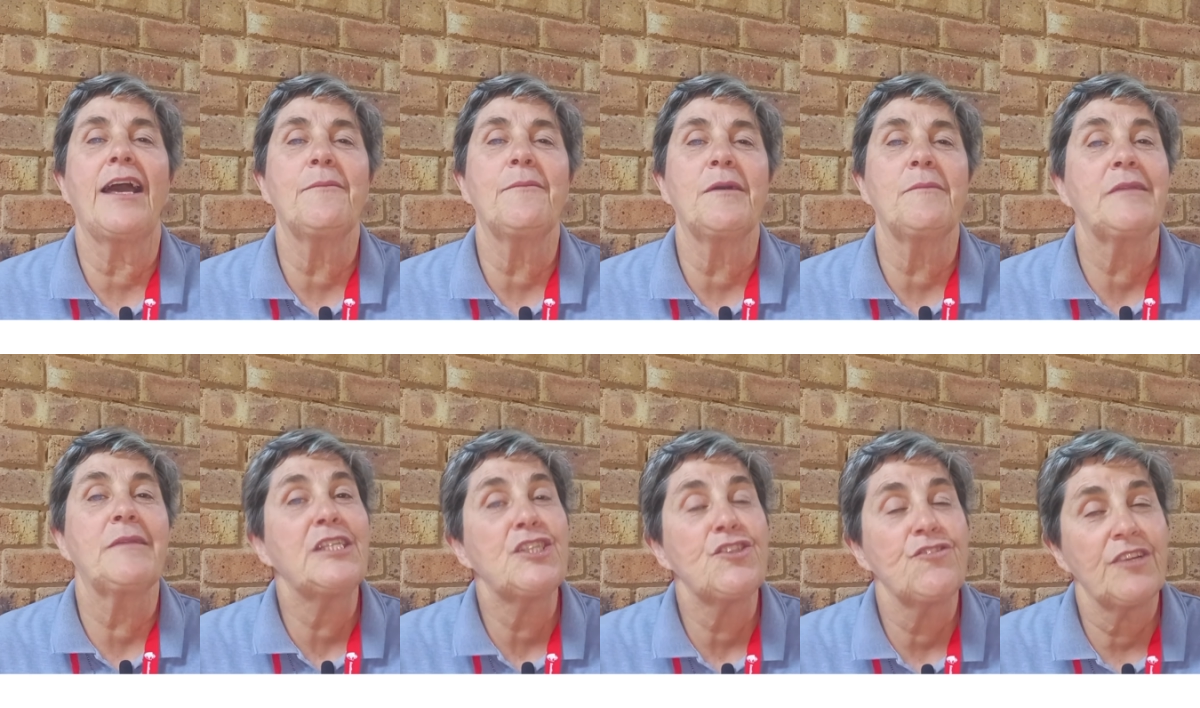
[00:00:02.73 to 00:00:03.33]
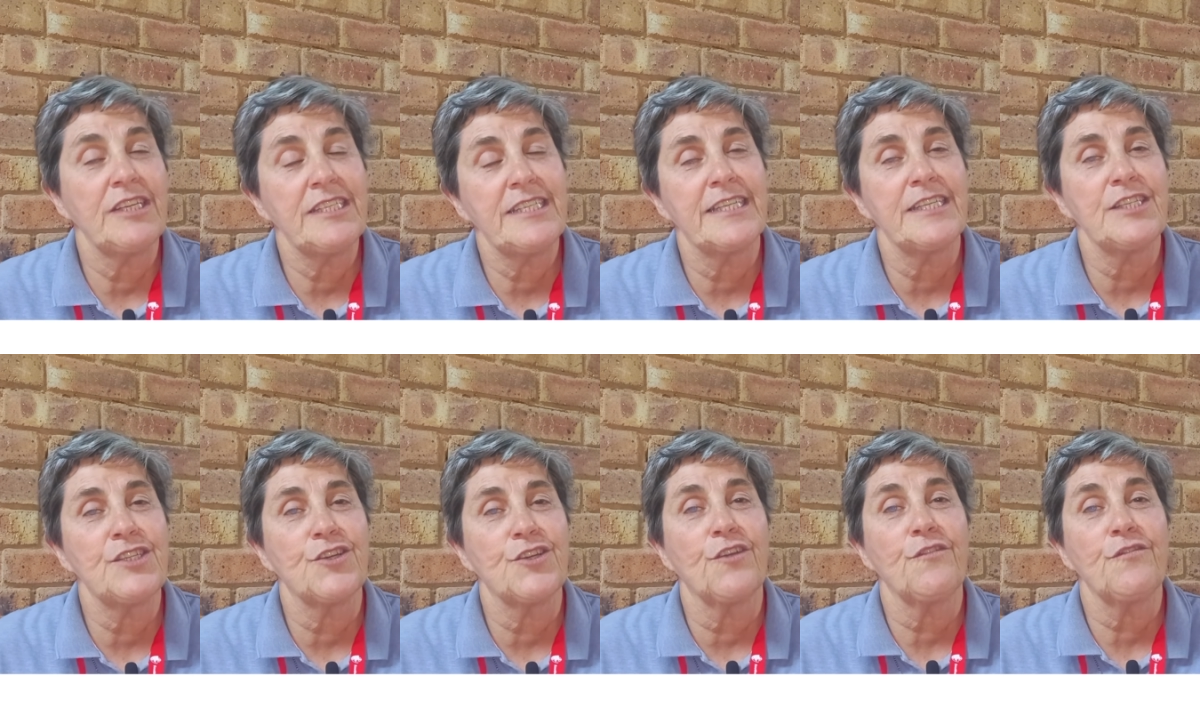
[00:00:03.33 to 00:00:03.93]
I'm a missionary
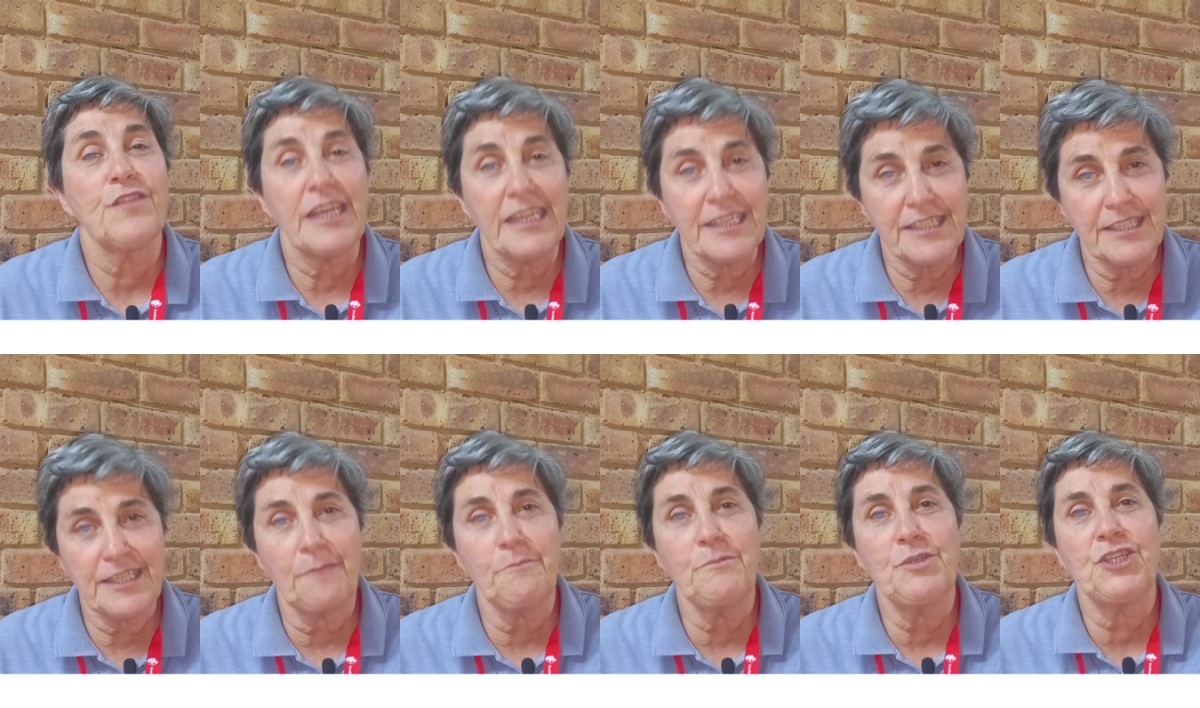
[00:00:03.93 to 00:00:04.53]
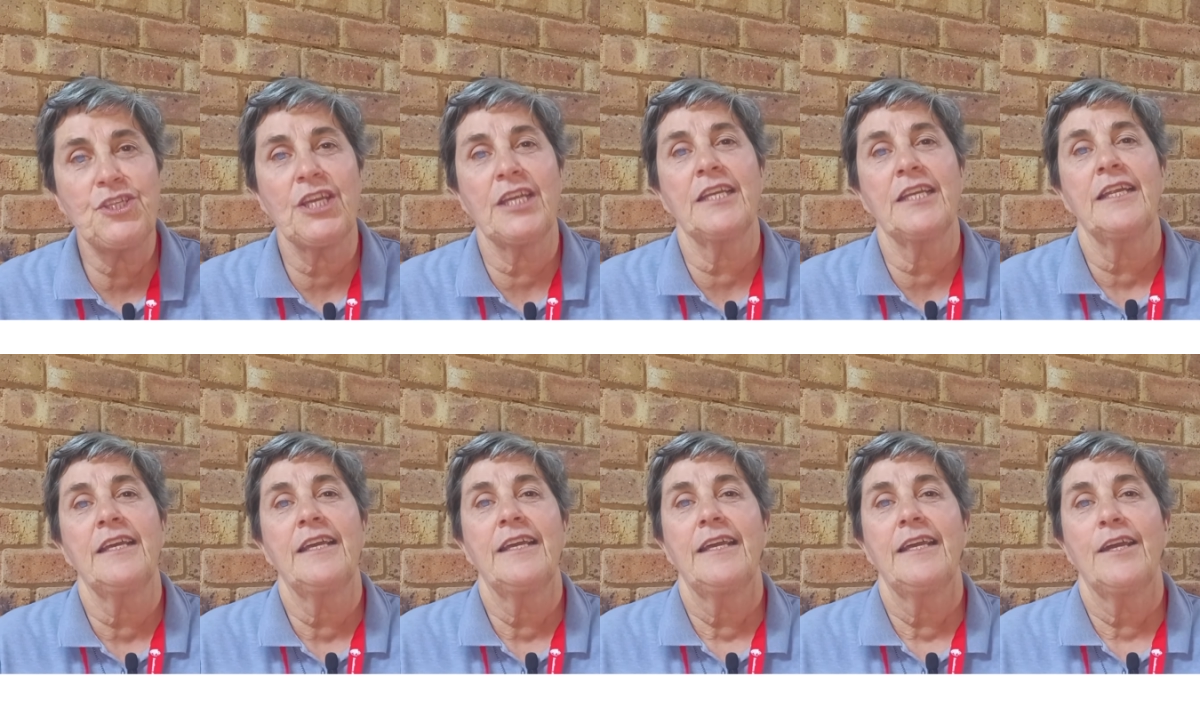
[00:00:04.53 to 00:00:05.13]
sister of the
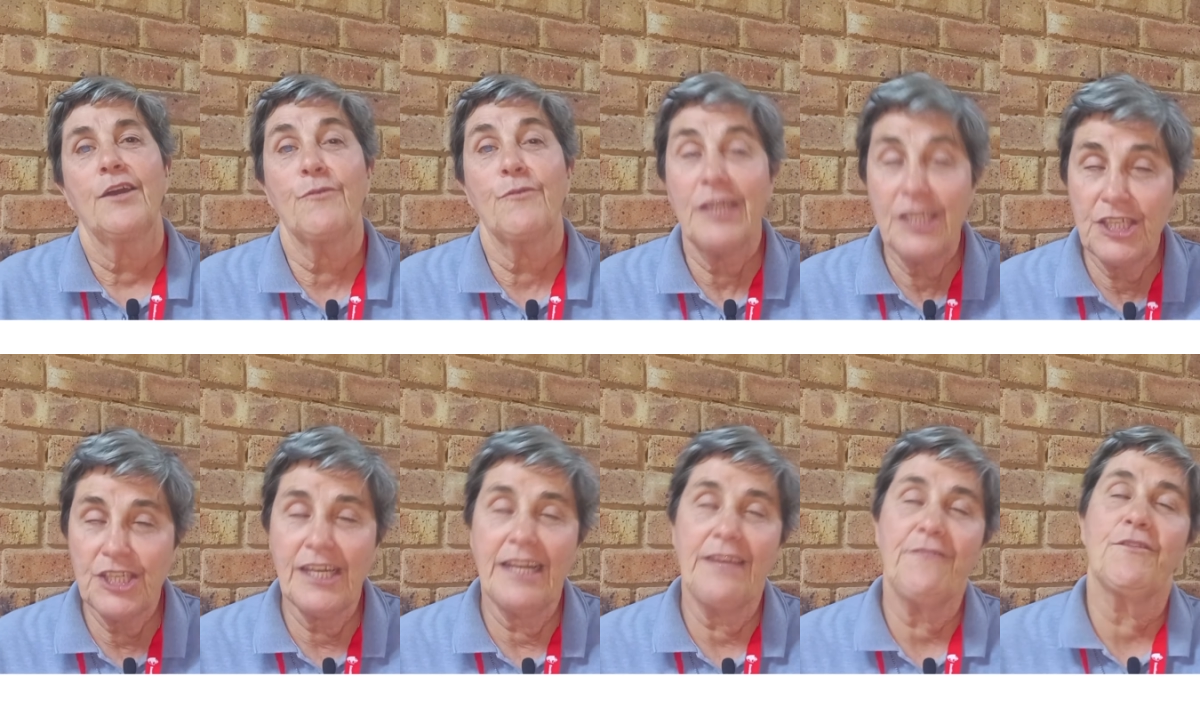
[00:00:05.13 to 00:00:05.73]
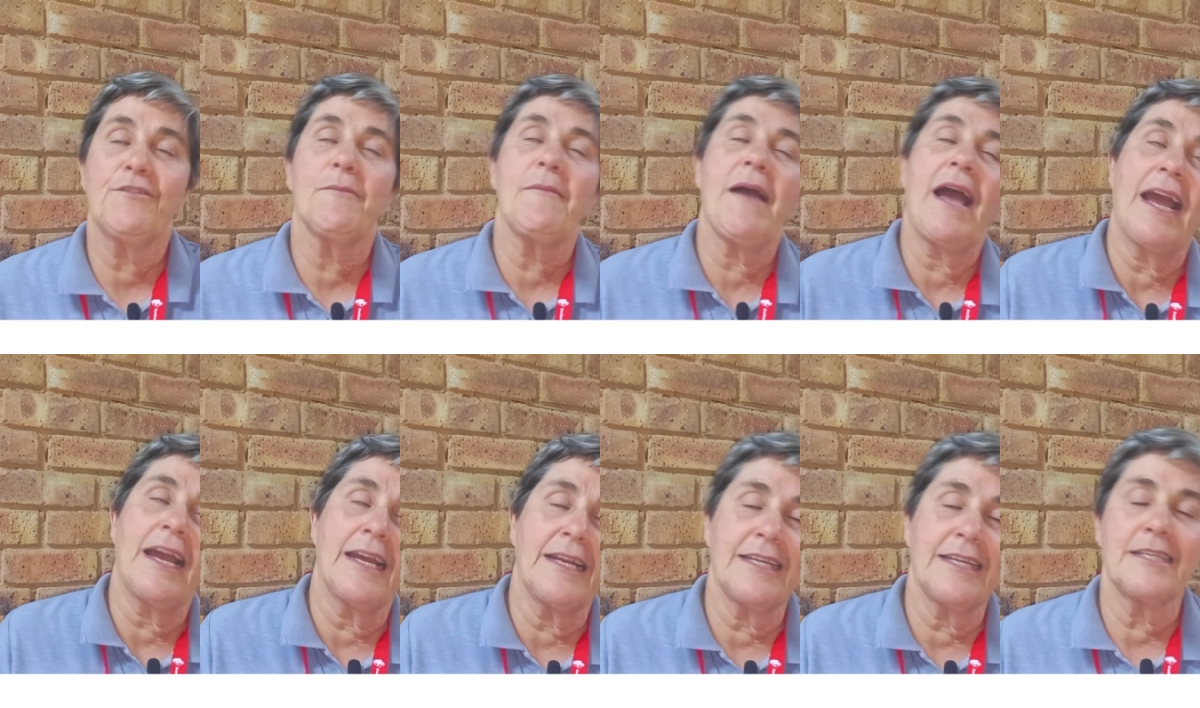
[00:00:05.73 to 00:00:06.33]
Assumption, originally from
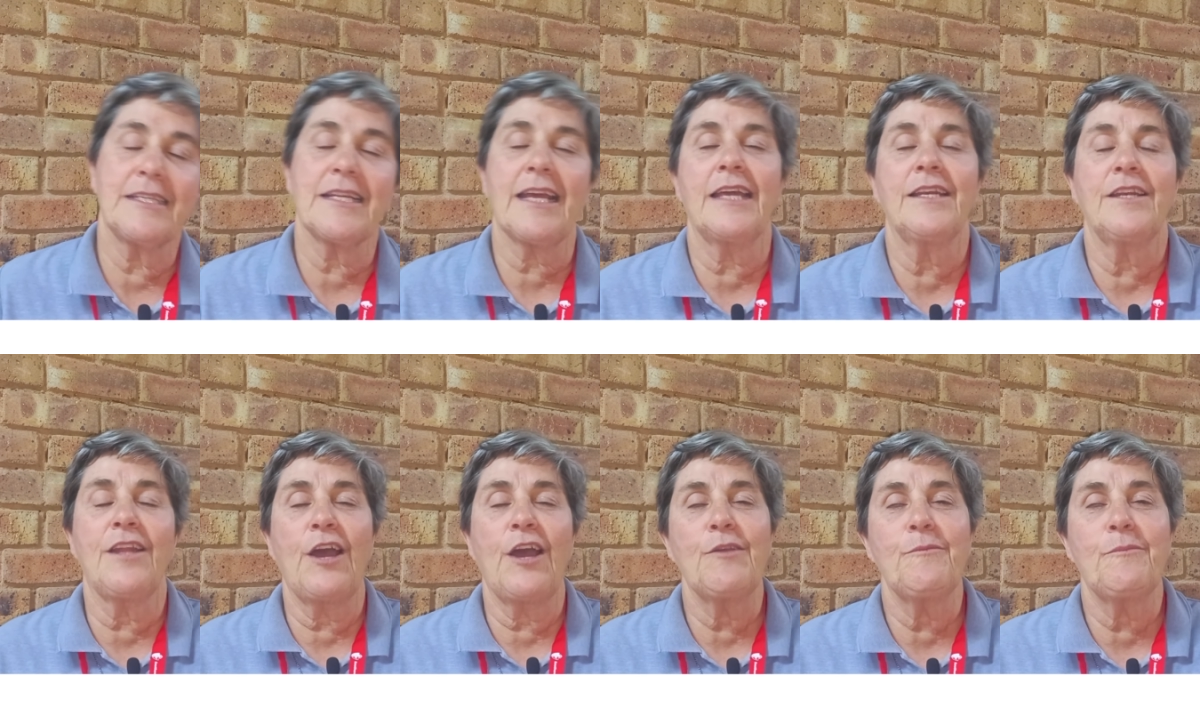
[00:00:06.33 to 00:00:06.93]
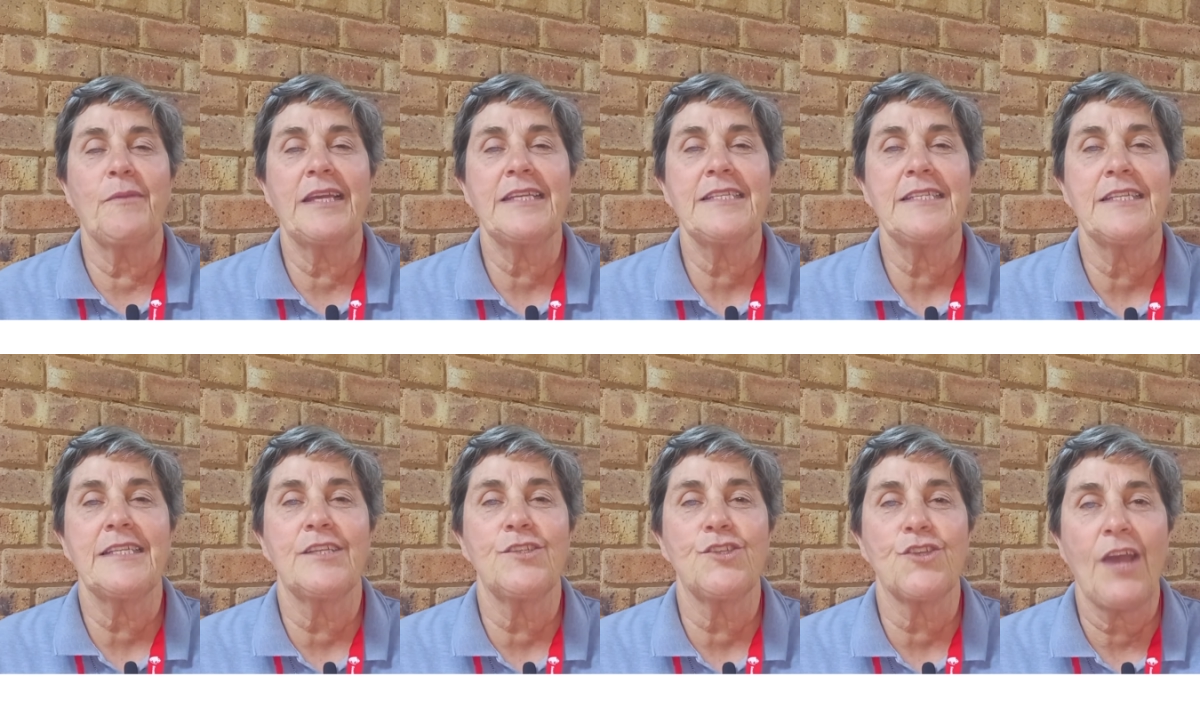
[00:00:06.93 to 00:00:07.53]
Ireland and now
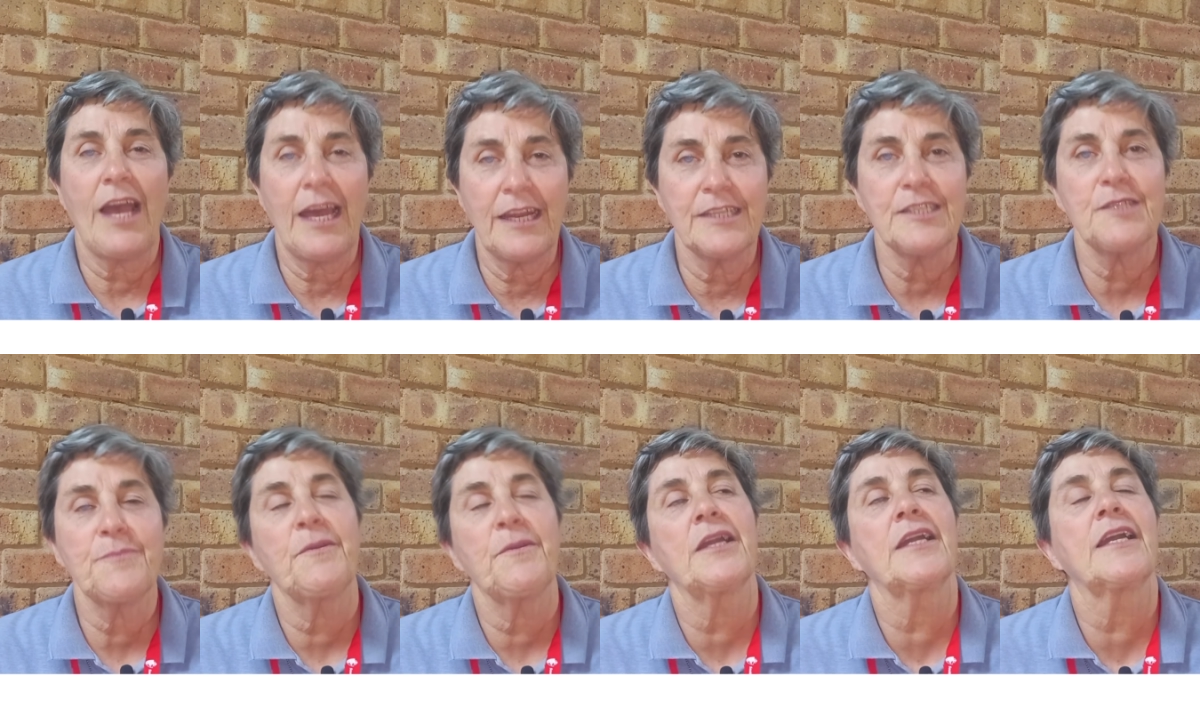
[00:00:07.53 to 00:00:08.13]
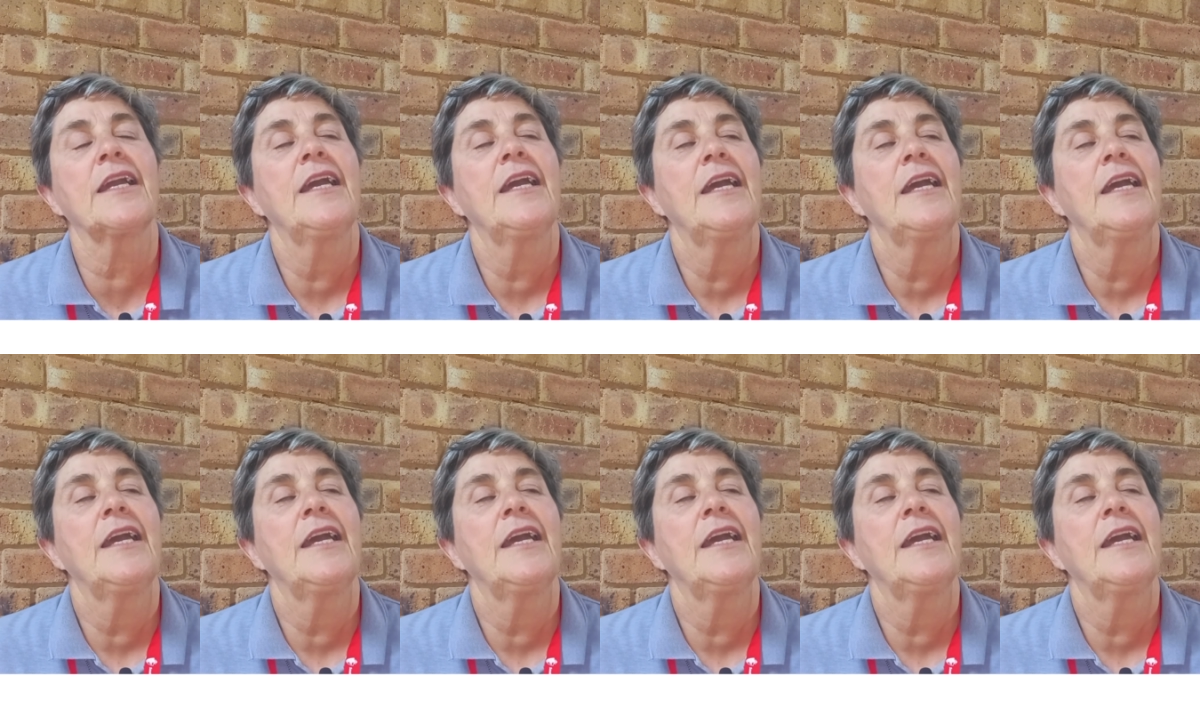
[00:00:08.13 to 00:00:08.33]
based in Johannesburg.